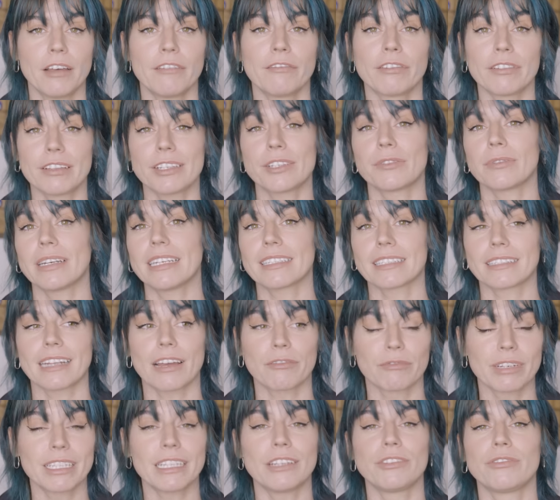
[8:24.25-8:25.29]
For this reason, I
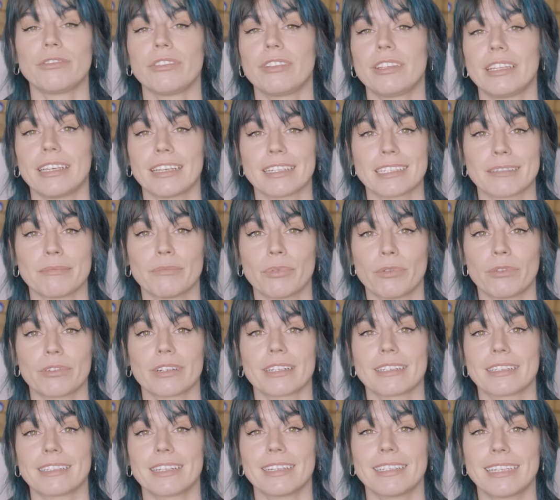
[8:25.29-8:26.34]
really do think it's
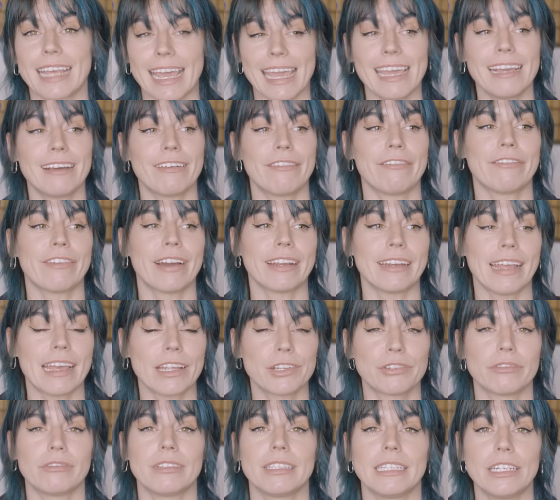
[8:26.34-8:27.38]
important to take
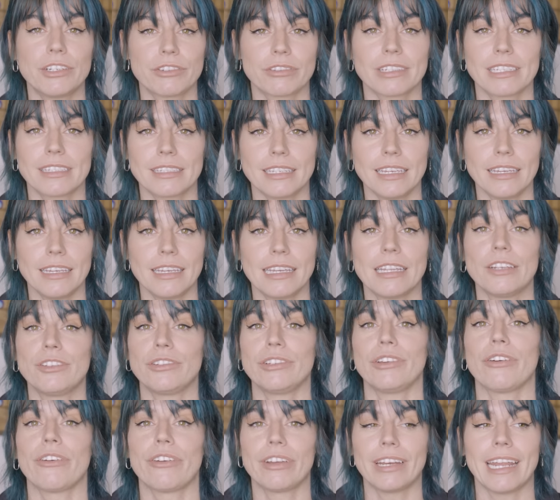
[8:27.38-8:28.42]
financial literacy
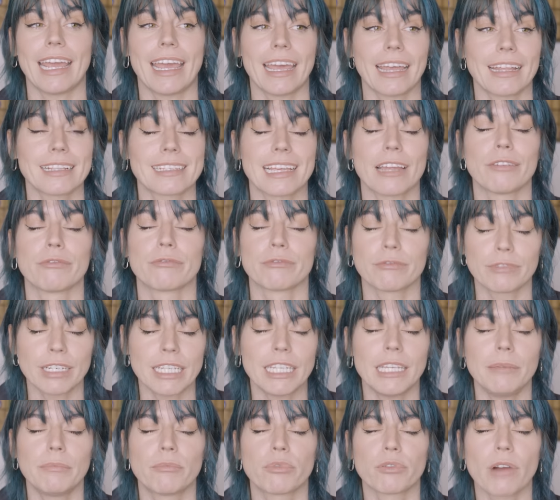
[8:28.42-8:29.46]
into your own hands and
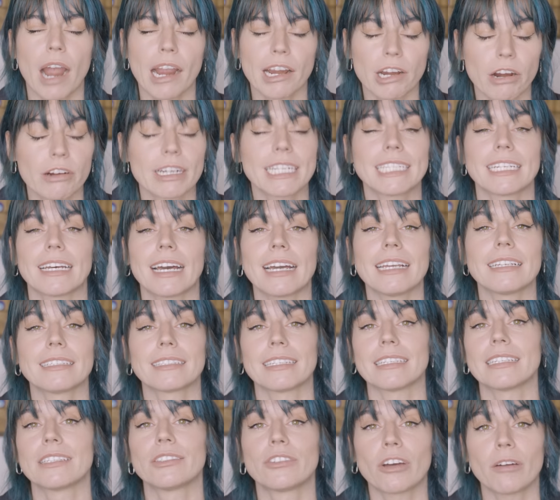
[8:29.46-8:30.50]
really
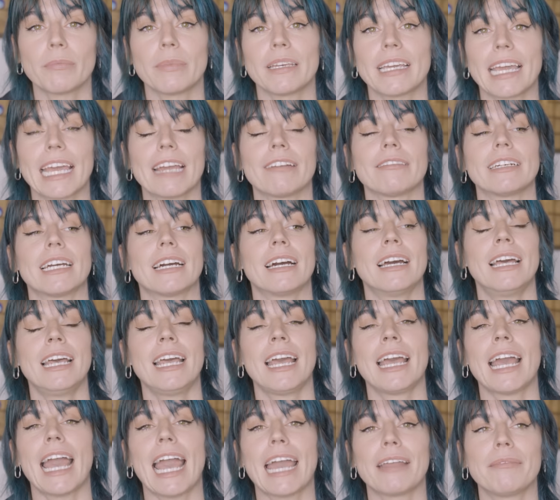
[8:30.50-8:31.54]
prioritize this topic area
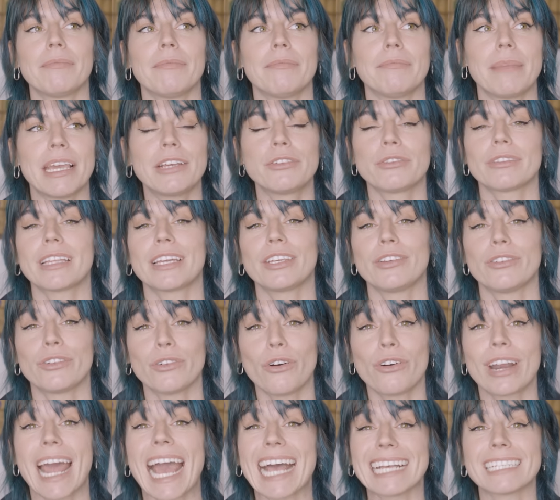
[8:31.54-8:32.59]
and make sure that you're
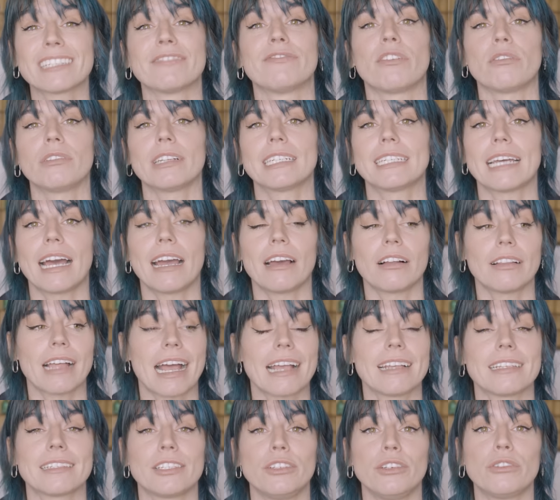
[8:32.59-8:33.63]
not as volatile
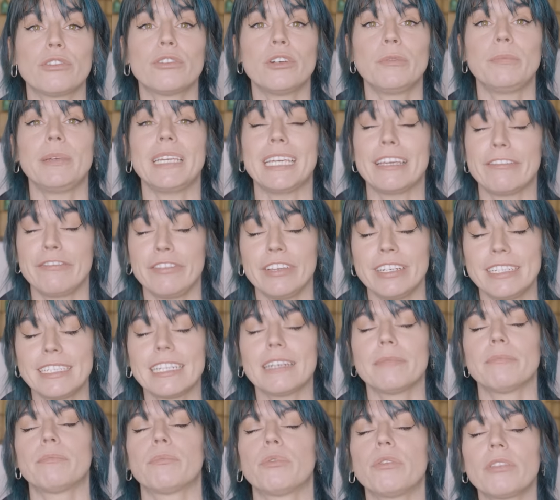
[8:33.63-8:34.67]
as you could be if you
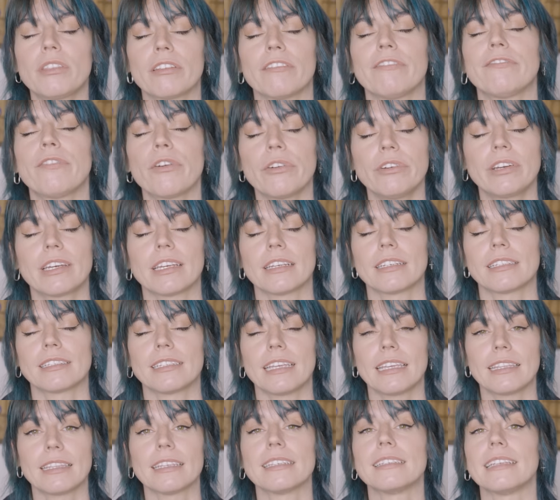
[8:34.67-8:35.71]
didn't put the focus
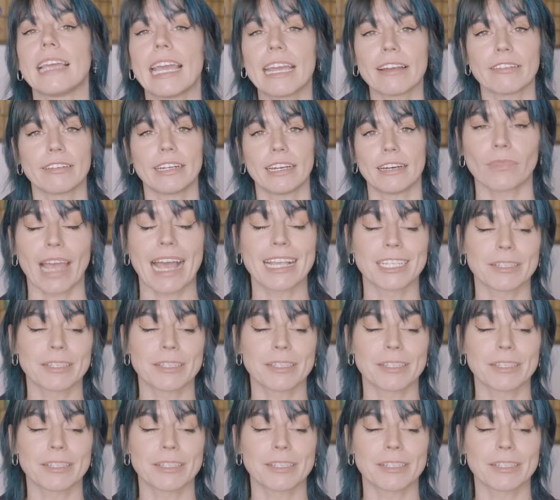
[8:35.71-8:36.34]
in this area.